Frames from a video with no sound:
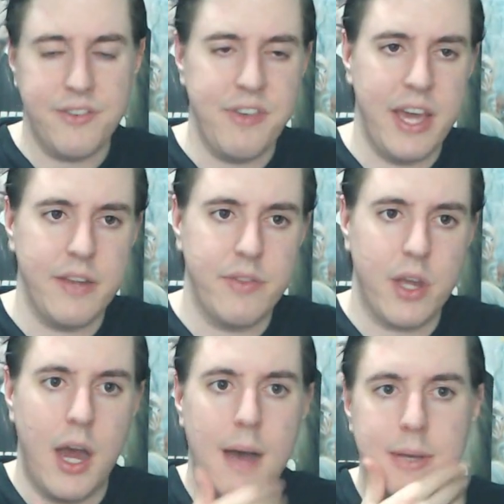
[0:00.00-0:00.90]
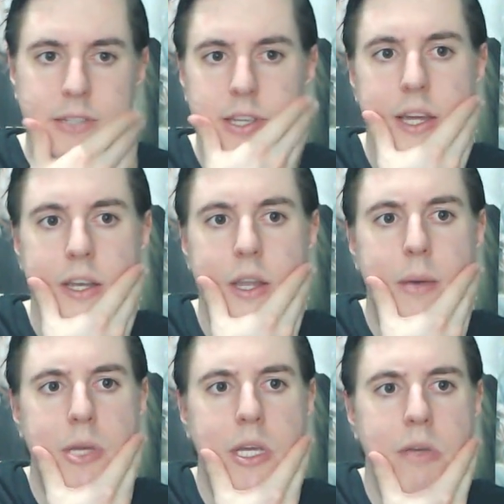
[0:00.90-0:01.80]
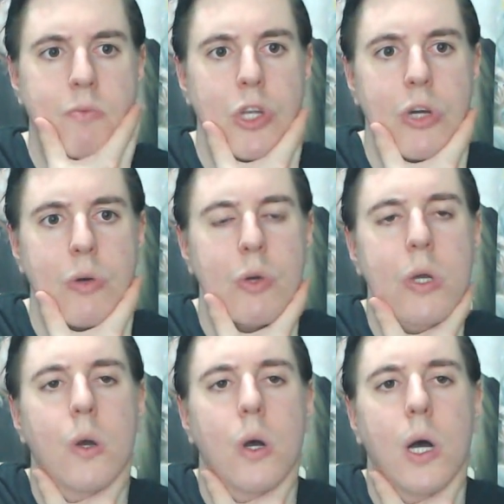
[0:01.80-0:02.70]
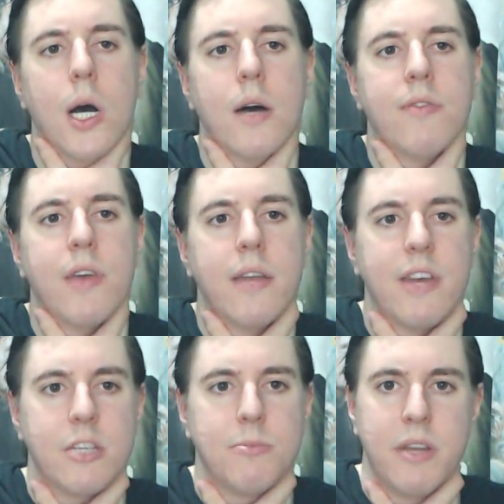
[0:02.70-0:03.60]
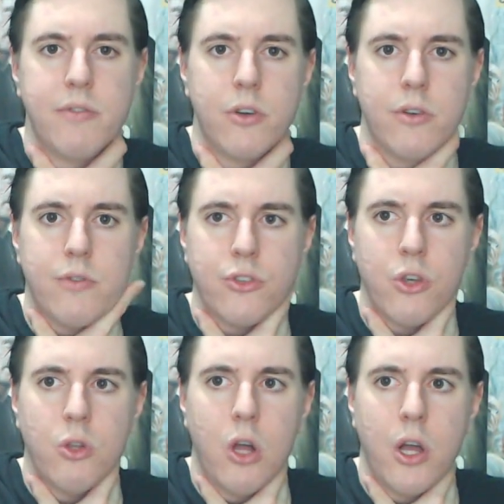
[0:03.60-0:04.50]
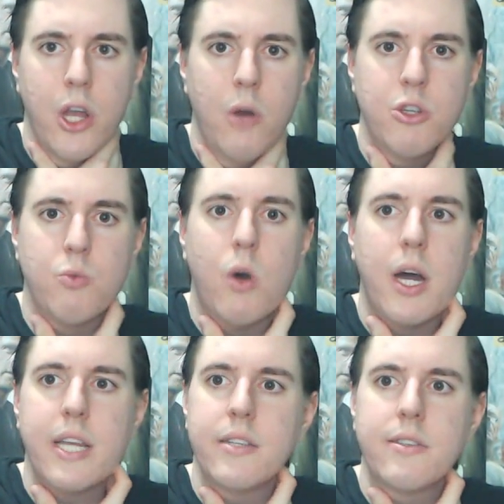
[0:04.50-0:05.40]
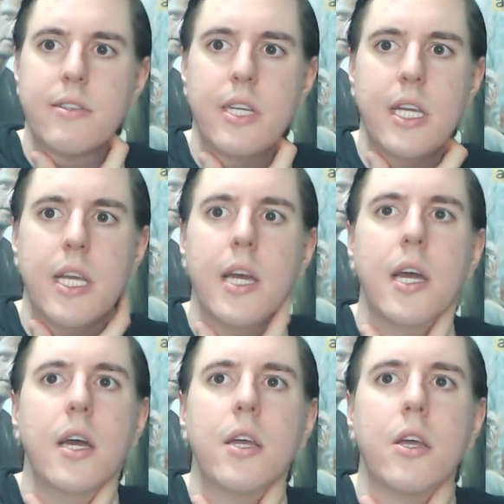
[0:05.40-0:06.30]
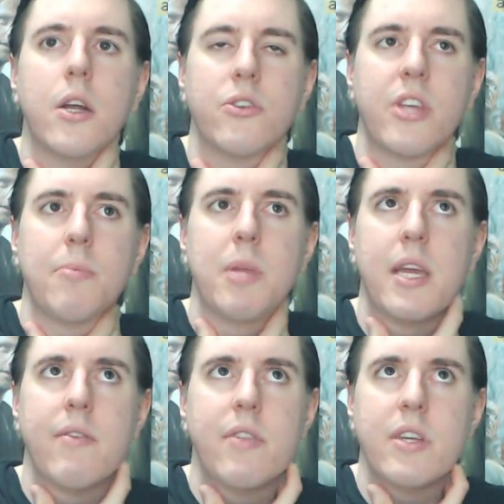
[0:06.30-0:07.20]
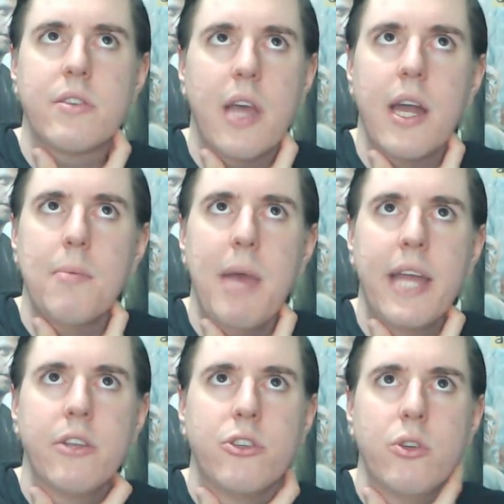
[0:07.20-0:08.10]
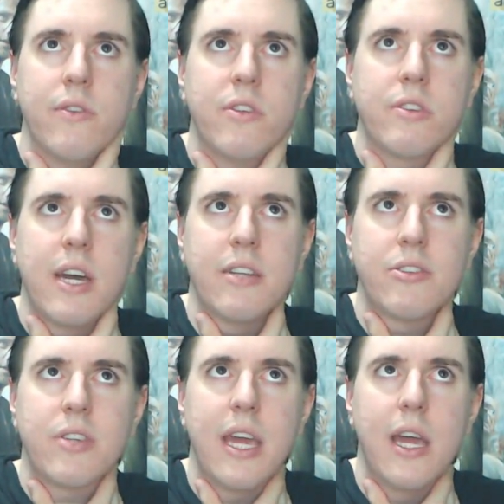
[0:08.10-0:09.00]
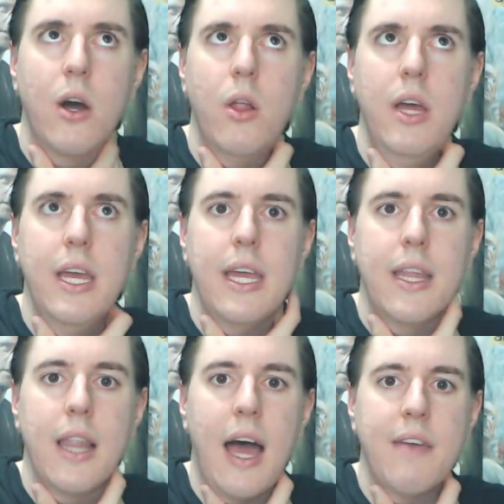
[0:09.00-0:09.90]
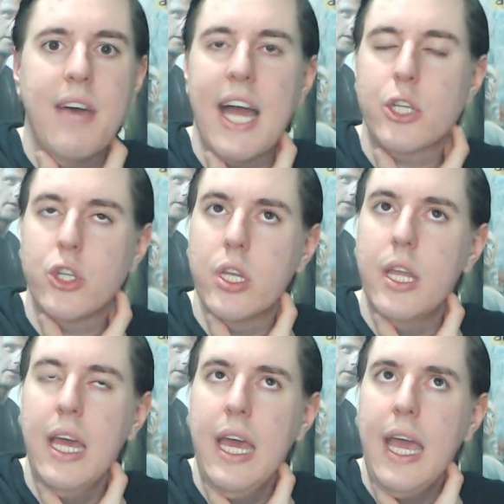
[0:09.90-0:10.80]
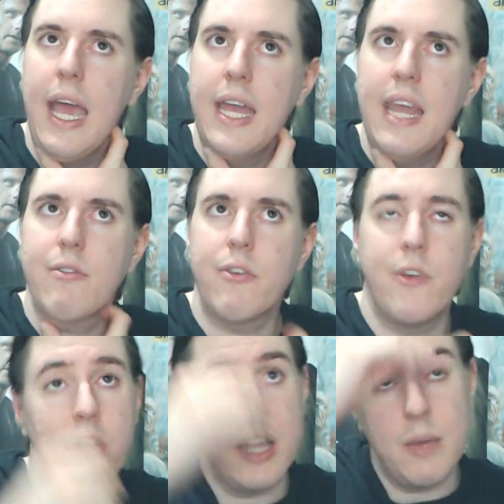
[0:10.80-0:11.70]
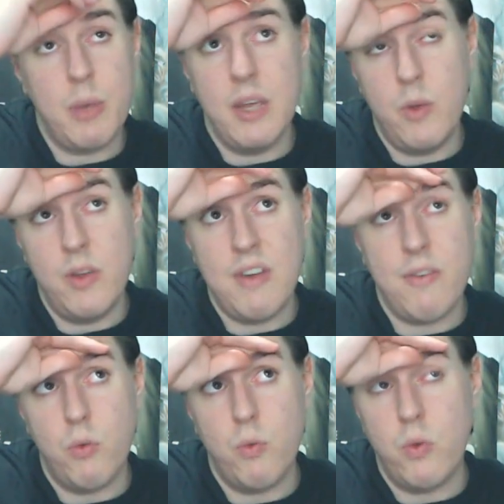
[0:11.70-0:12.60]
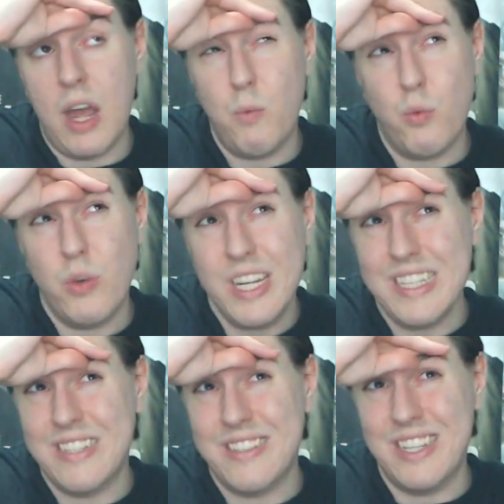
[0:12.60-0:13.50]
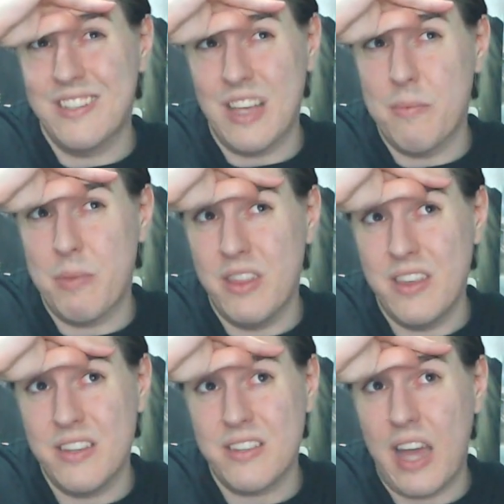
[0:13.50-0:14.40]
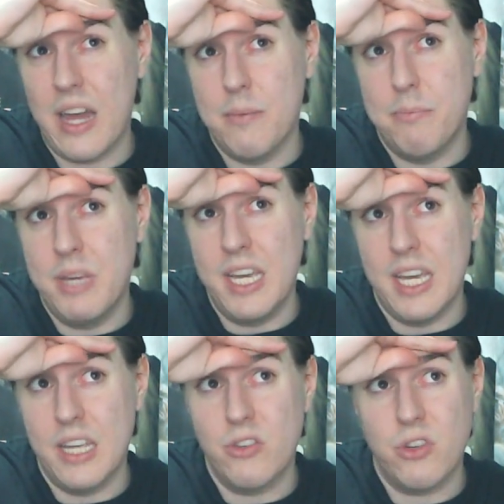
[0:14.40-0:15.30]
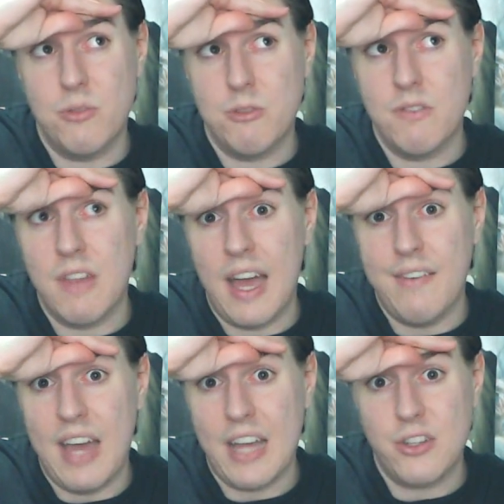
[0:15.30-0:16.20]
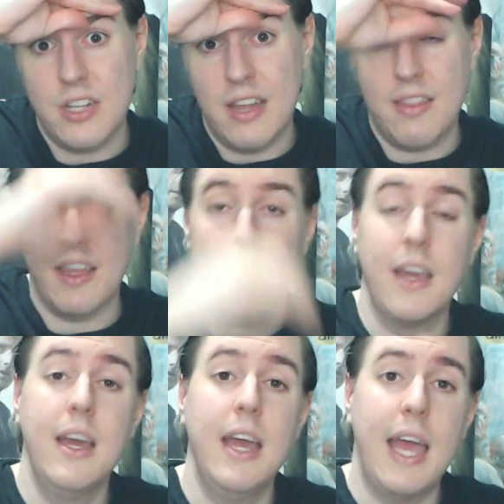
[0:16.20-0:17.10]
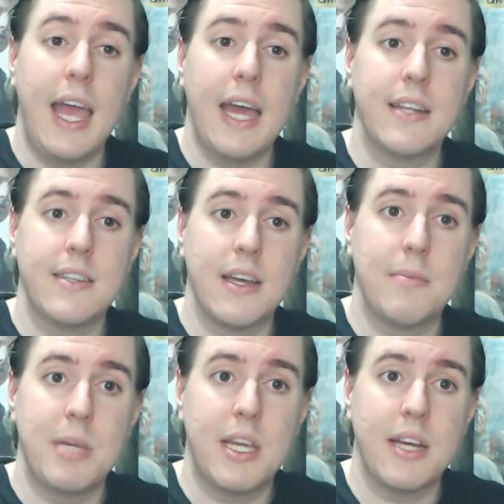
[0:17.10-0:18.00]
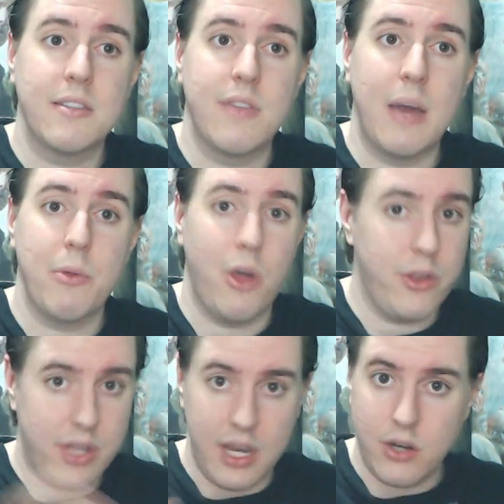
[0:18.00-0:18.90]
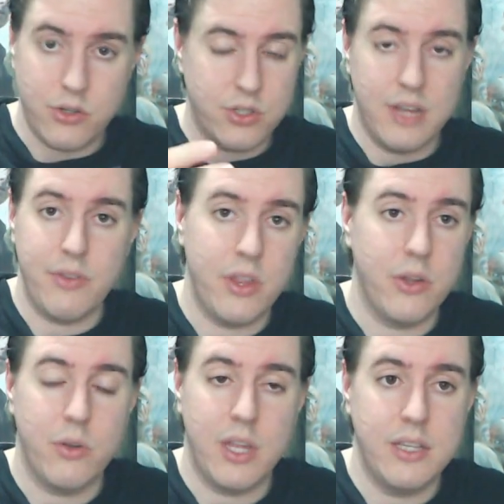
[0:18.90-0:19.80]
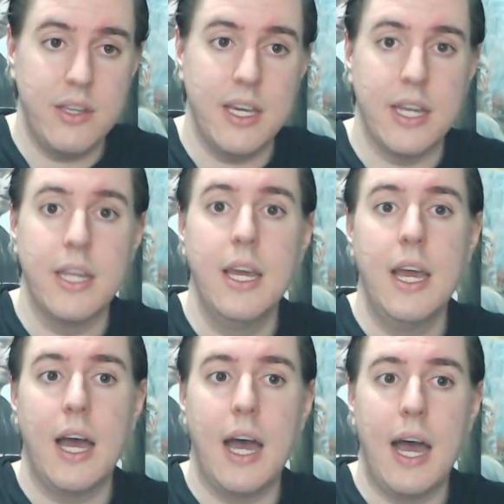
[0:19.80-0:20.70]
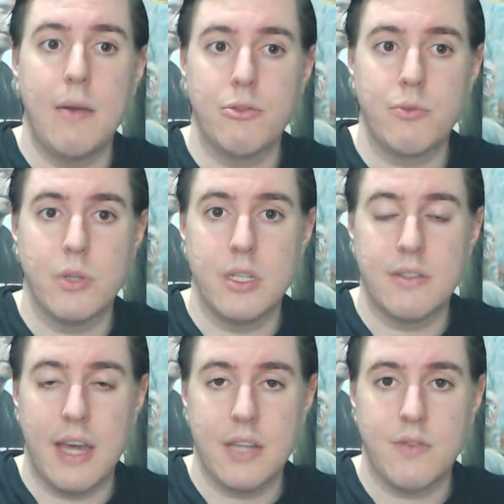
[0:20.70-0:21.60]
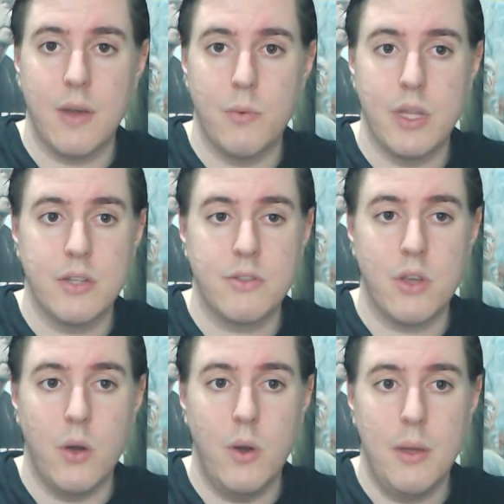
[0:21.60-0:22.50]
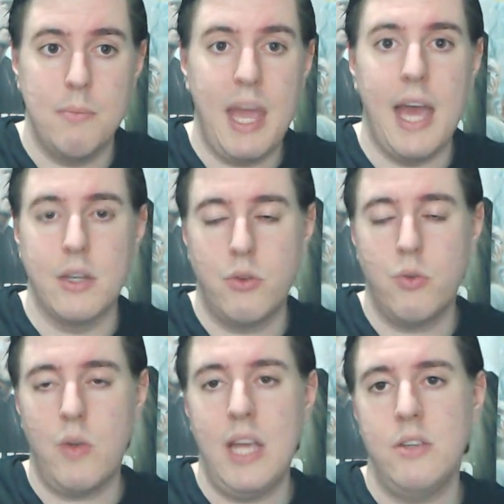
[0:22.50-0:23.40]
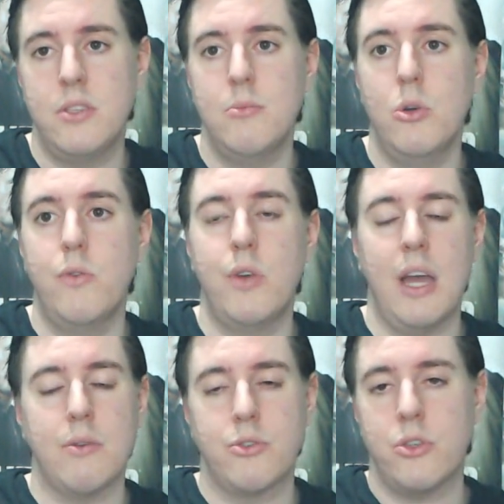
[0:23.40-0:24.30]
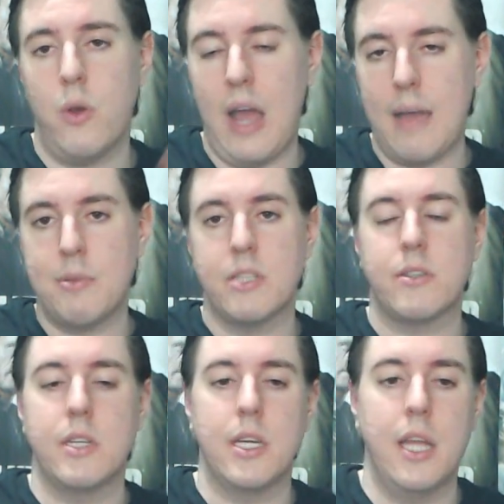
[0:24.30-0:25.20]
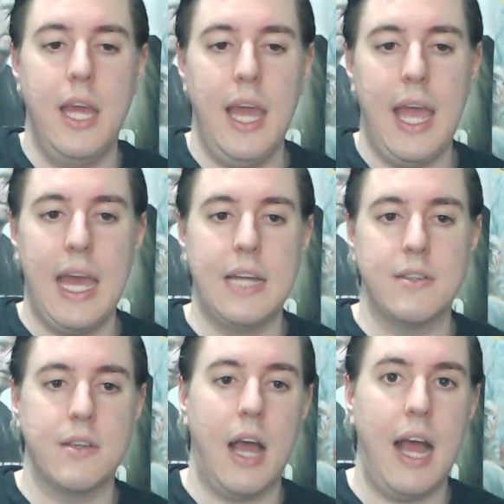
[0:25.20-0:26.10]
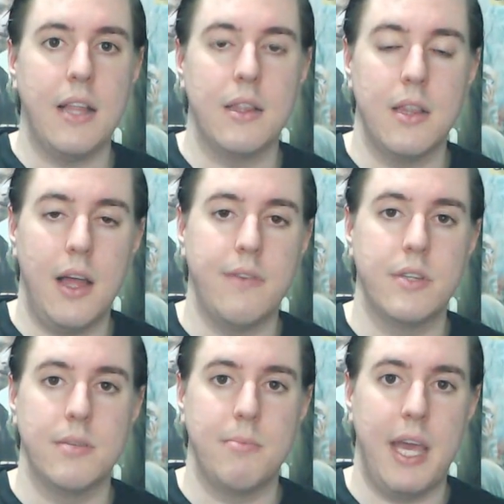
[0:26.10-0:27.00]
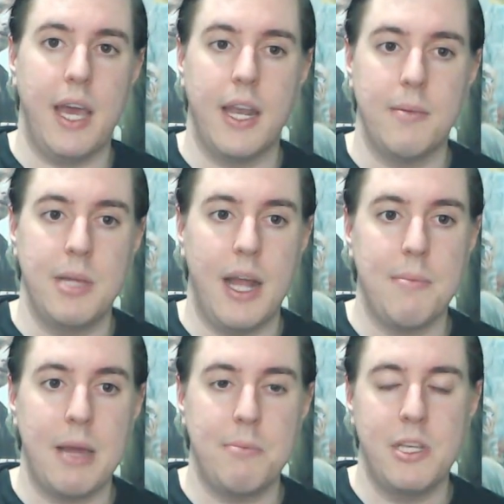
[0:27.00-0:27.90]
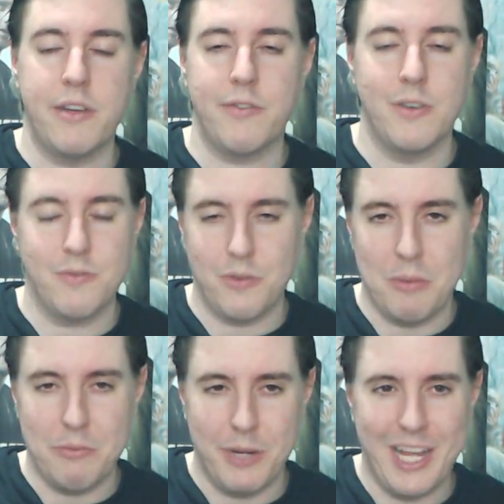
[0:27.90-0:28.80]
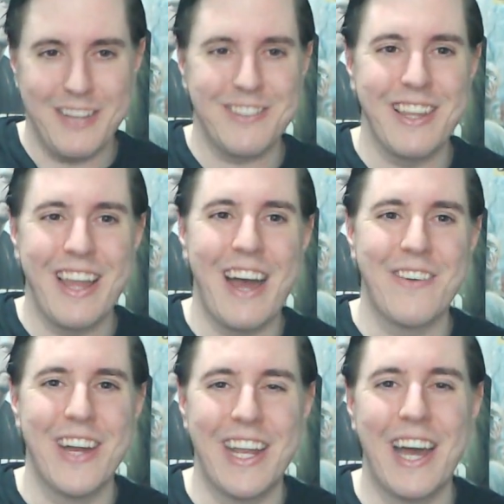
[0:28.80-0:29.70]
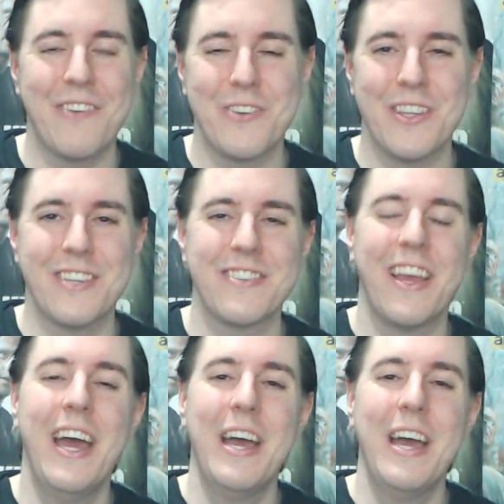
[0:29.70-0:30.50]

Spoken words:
a fan of the comics and being, you know, a fan of X-Men for so long, and always wanting to see, you know, something of this kind of magnitude, of this kind of scale in live action, and never feeling like we've ever really seen something this kind of big in terms of live action, I think. And because of that, with all the characters and everything they did, I was really satisfied with it. So, man, crazy movie. I was so happy to see it, and I loved it, man. I mean, I might be different from everybody else online right now for this,